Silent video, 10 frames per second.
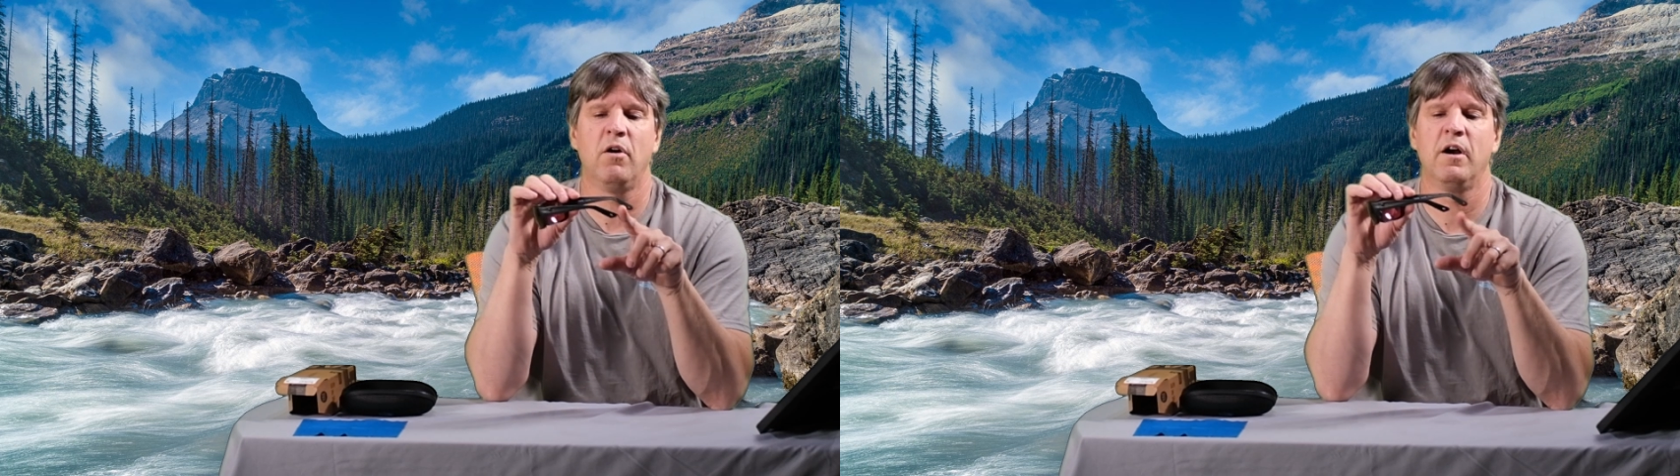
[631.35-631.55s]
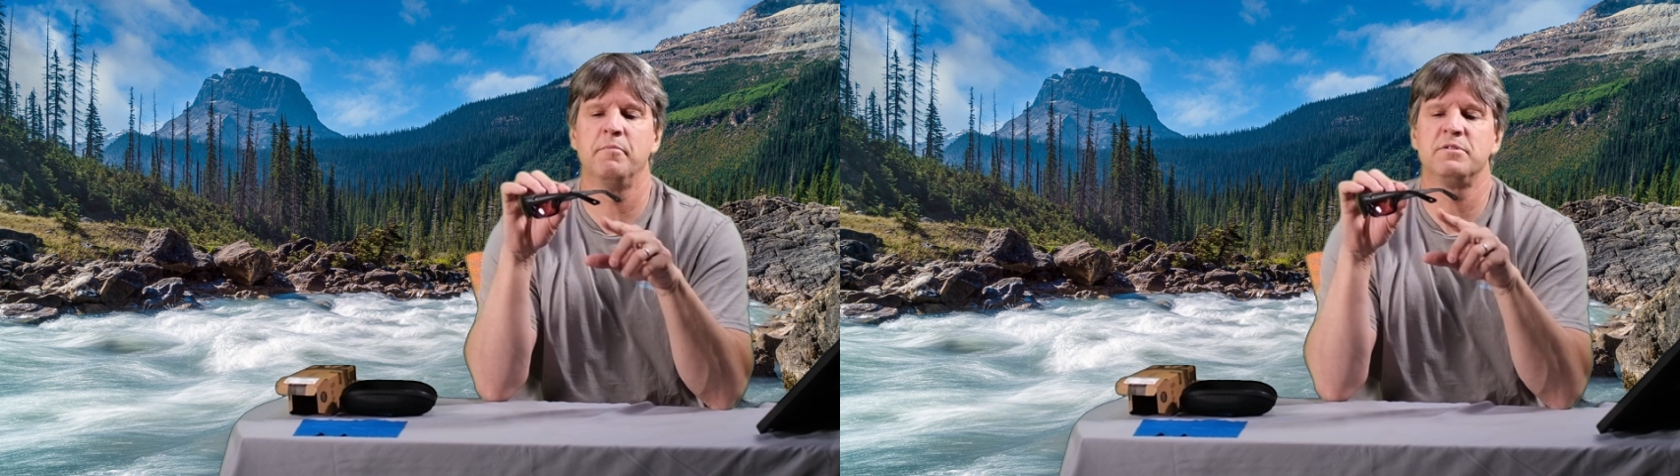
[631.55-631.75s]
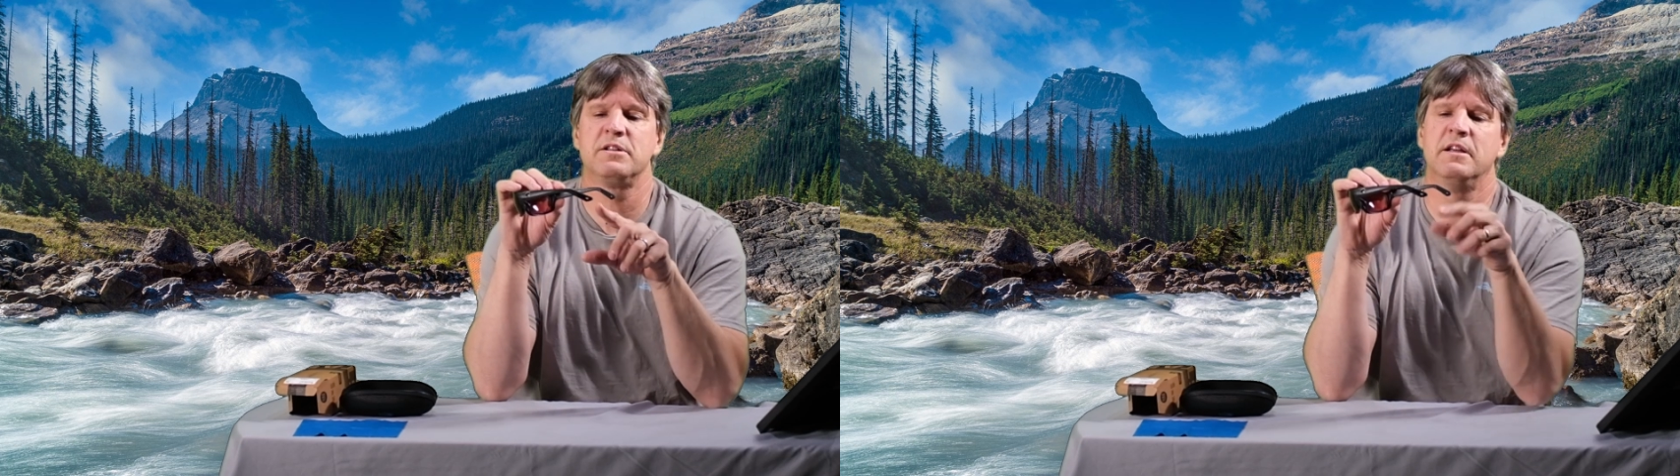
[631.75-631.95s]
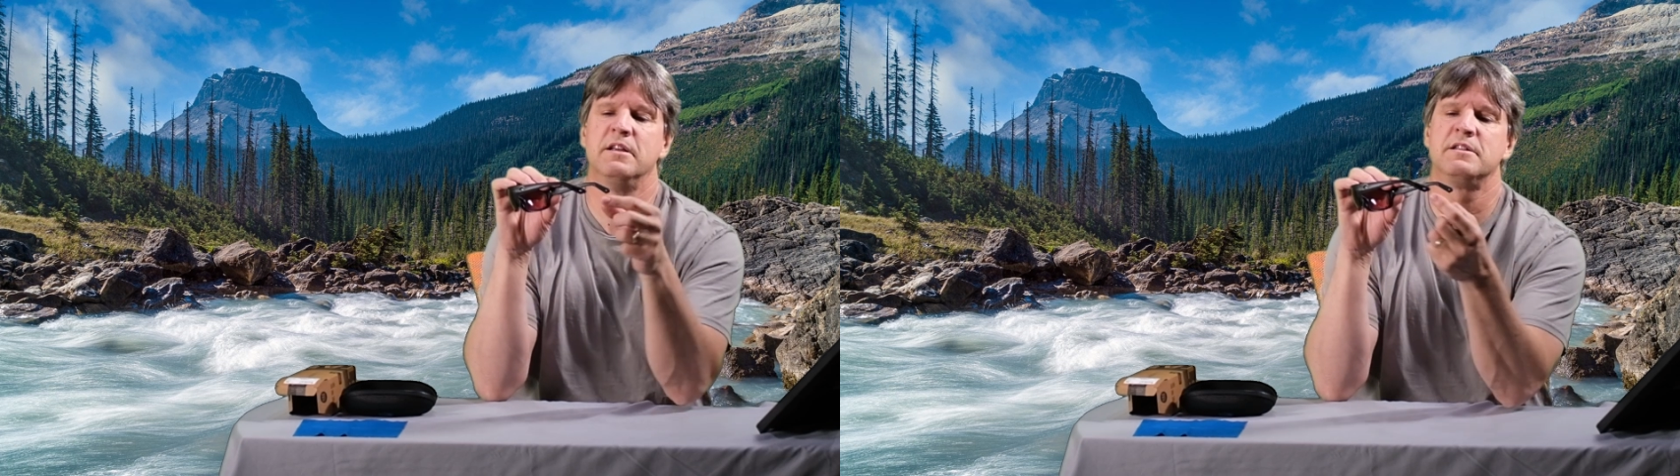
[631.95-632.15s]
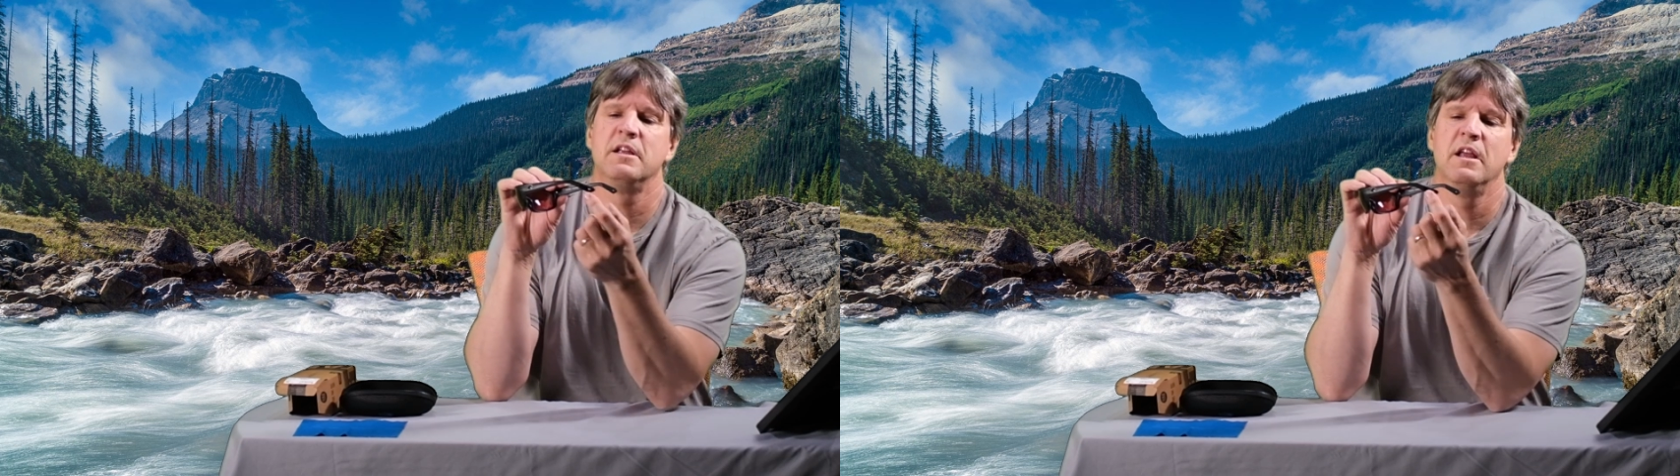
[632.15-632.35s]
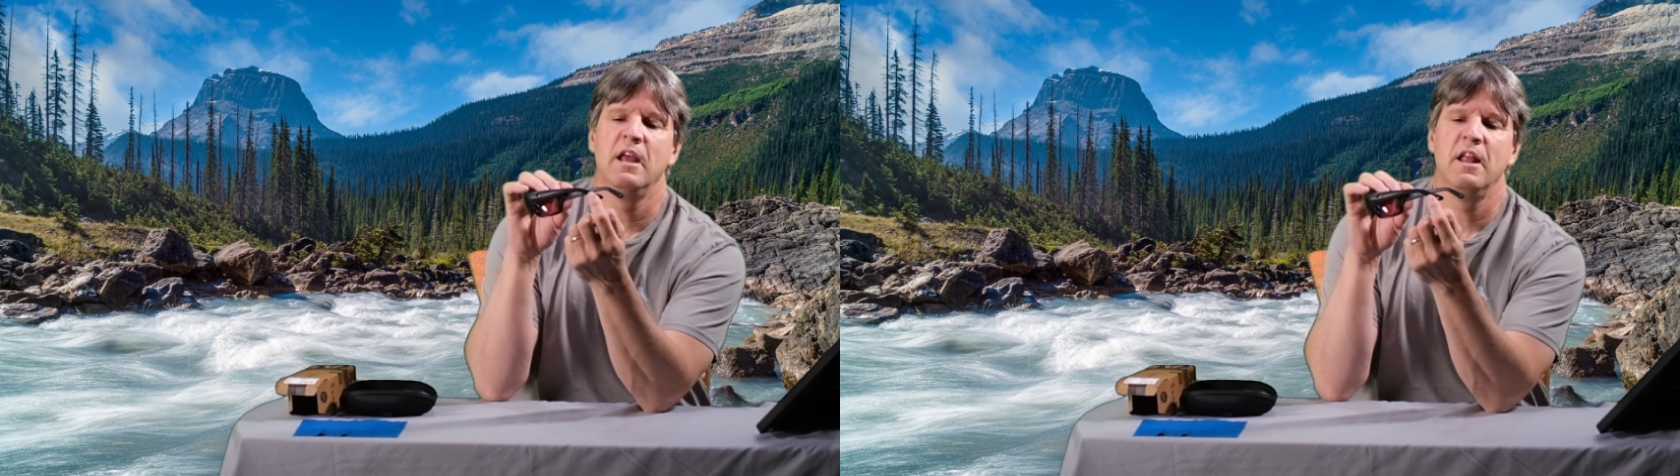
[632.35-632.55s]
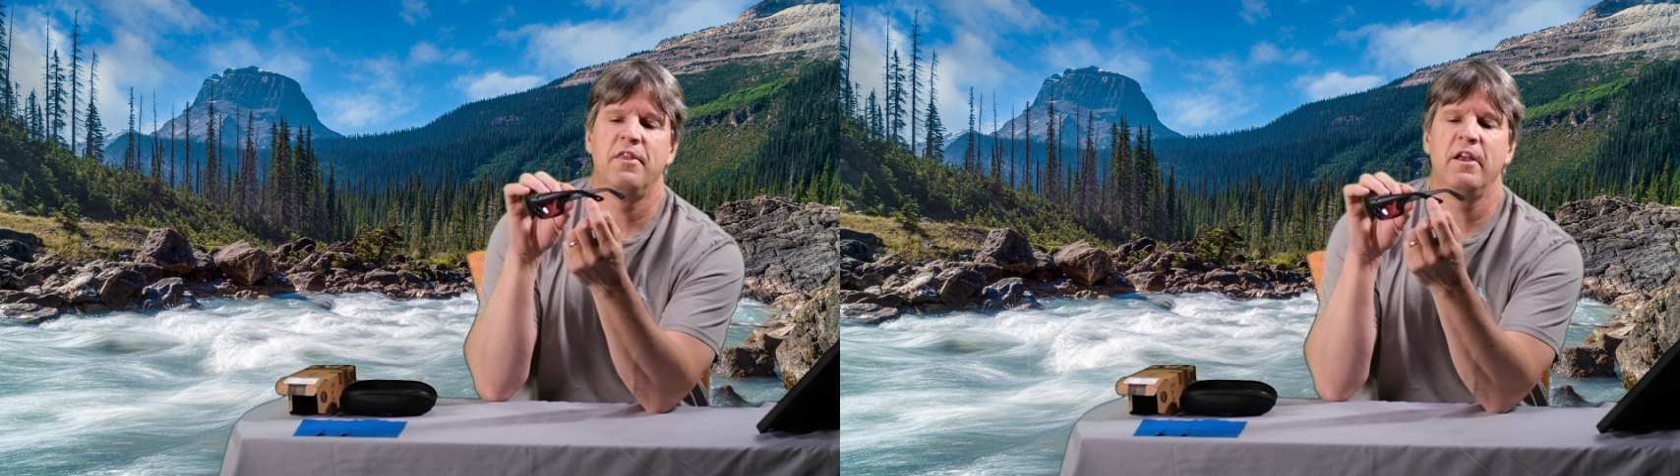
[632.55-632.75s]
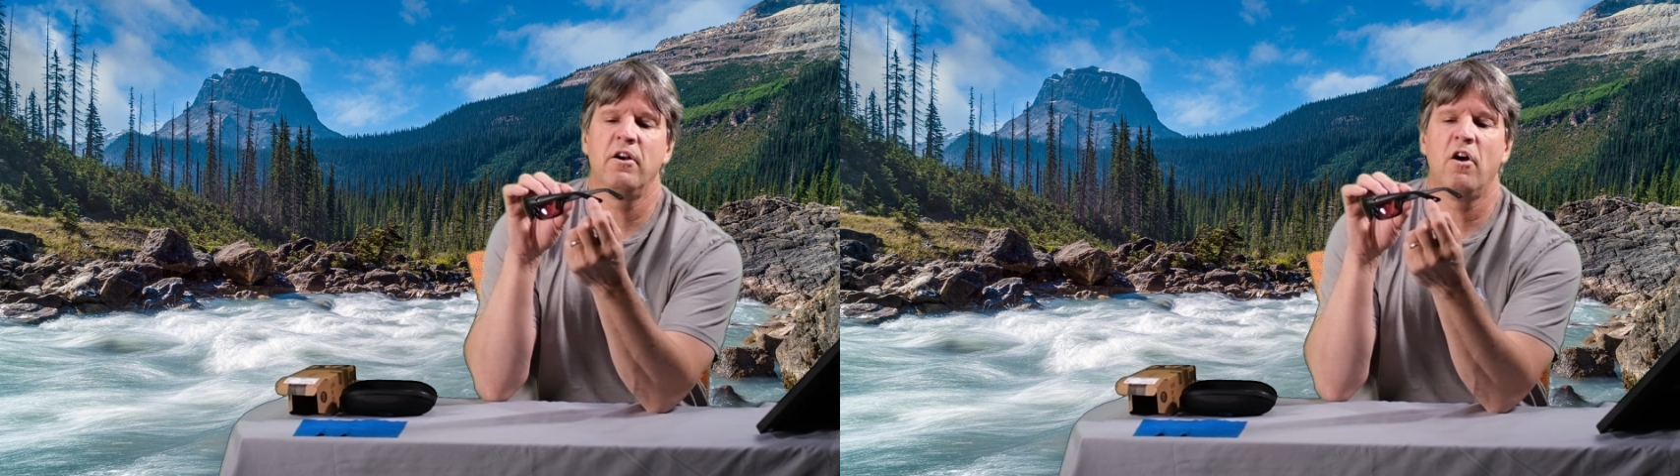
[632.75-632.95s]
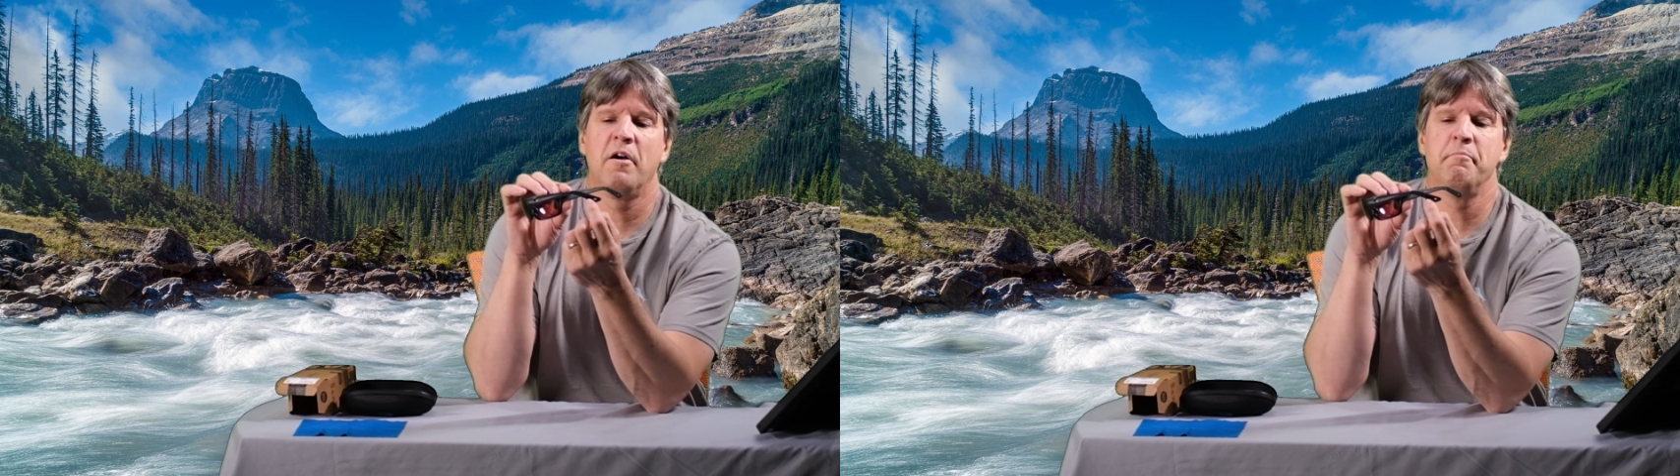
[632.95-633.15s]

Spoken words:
arms is there are